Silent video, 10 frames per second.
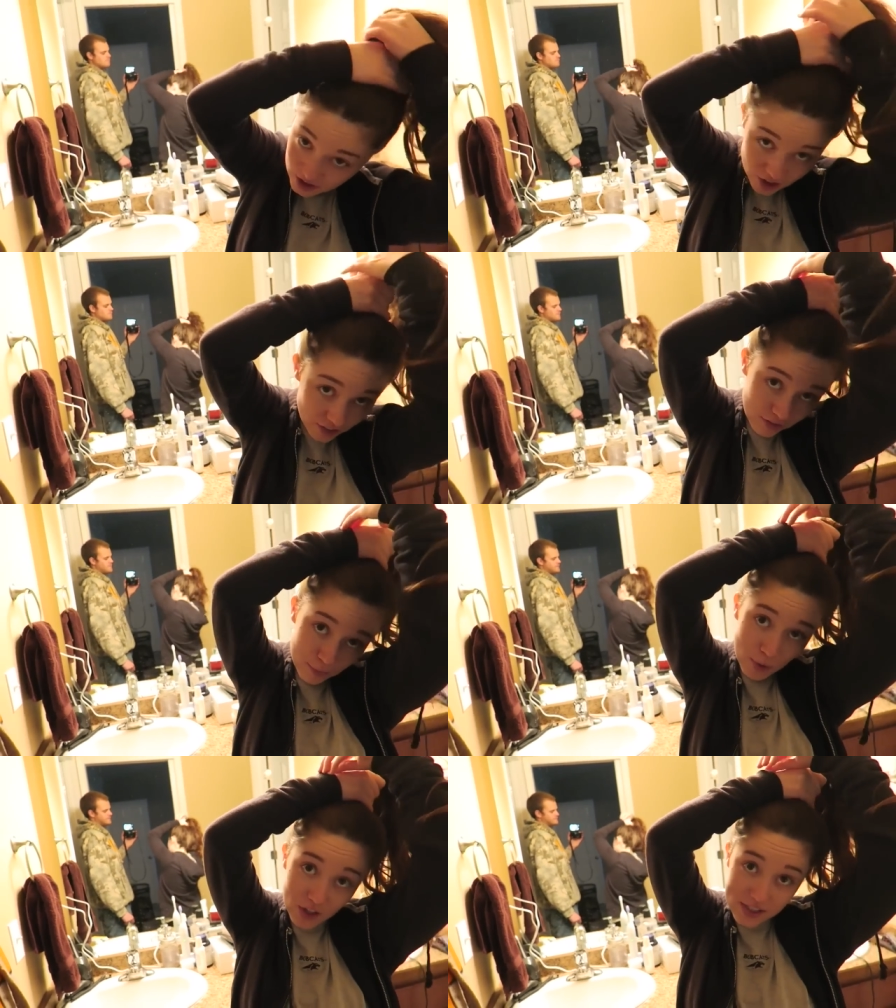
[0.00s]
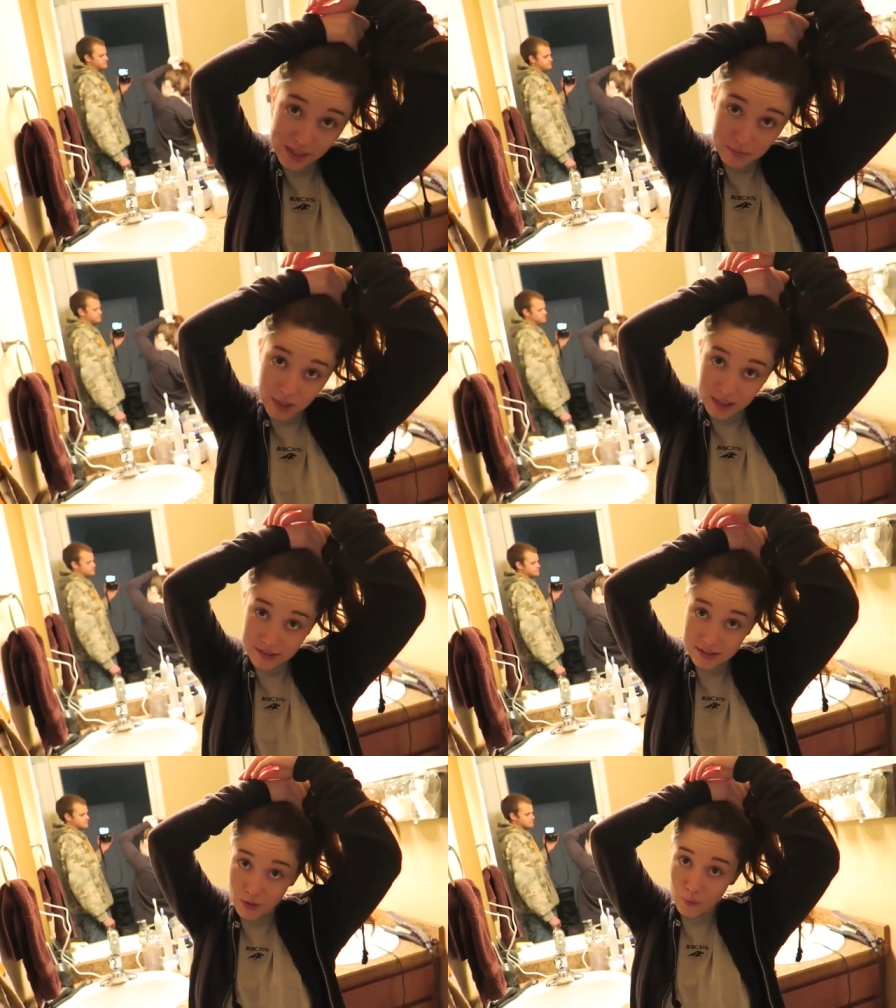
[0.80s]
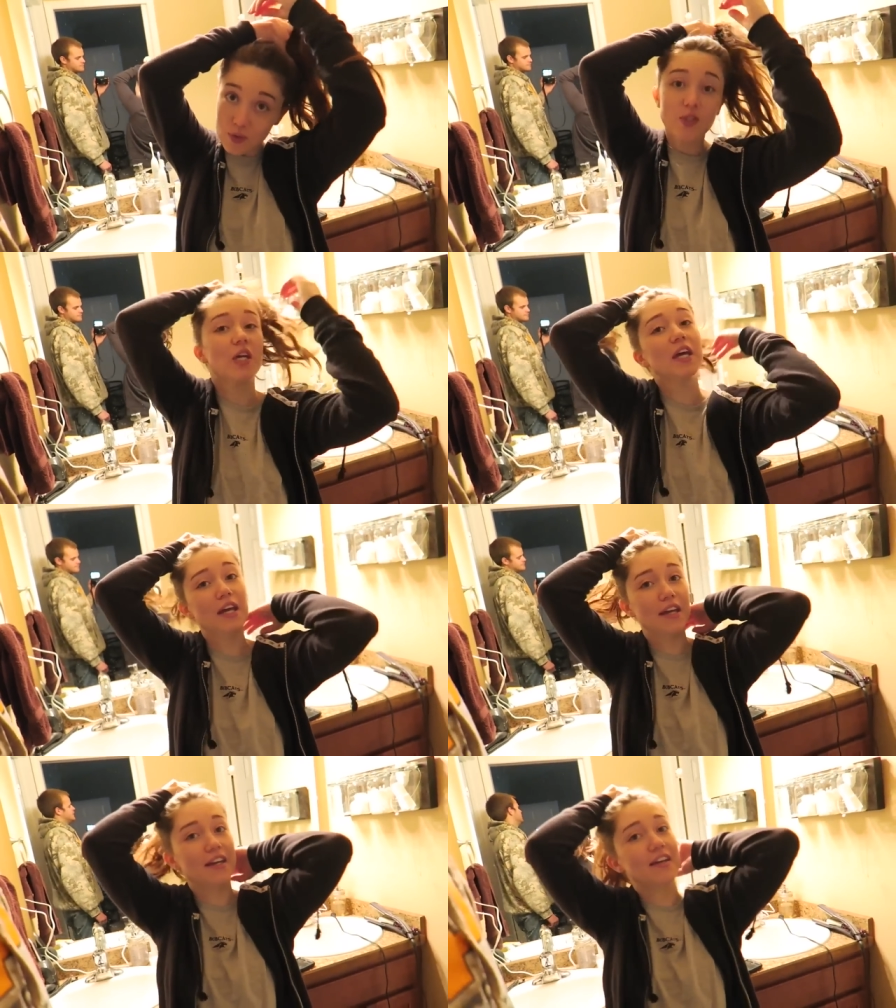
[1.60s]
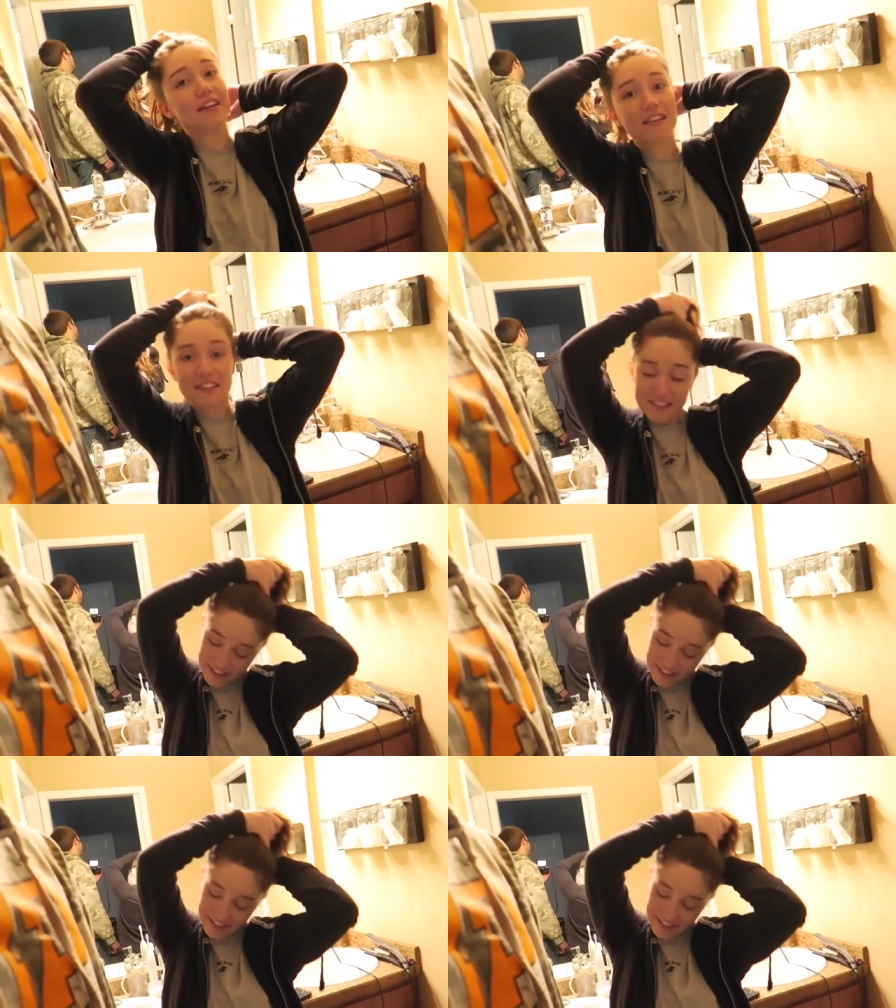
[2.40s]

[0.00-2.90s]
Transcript: stood up for probably ten minutes, so we'll see. Yeah.